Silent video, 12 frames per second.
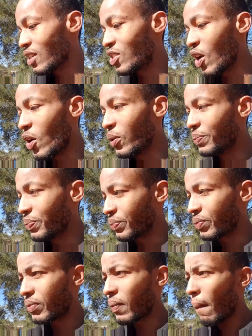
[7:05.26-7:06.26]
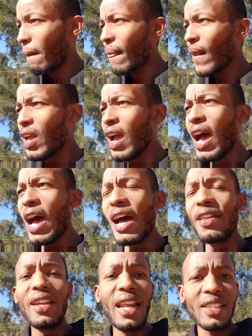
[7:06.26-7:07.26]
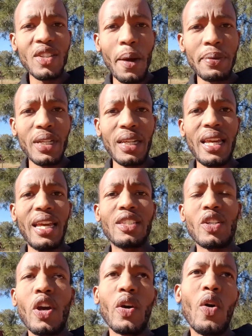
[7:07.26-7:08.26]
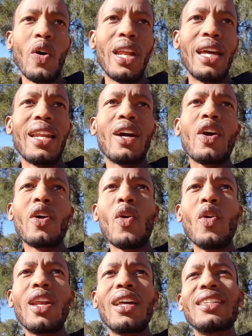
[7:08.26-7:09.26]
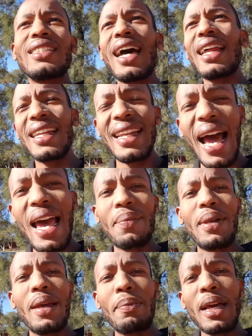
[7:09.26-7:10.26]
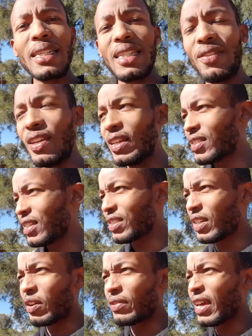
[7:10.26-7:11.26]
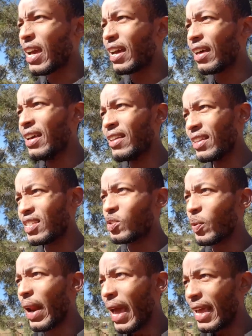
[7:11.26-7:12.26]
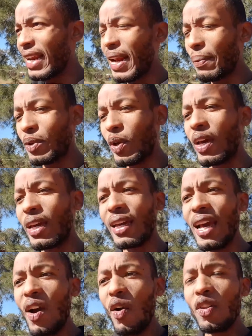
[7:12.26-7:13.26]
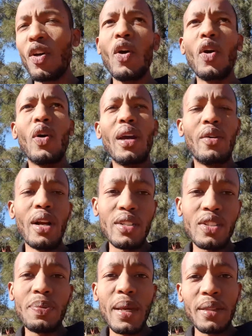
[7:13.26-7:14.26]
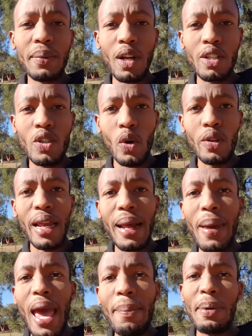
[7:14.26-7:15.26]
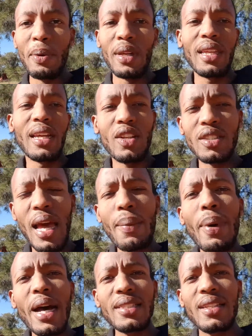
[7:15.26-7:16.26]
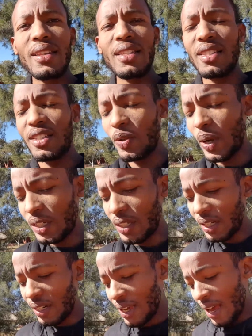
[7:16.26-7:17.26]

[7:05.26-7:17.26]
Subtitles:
So the next option is going all in. Now going all in is undeniably a plus EV decision over here. This is what I ended up doing, although in retrospect I'm not sure that I'm happy with it, because I bust in this situation.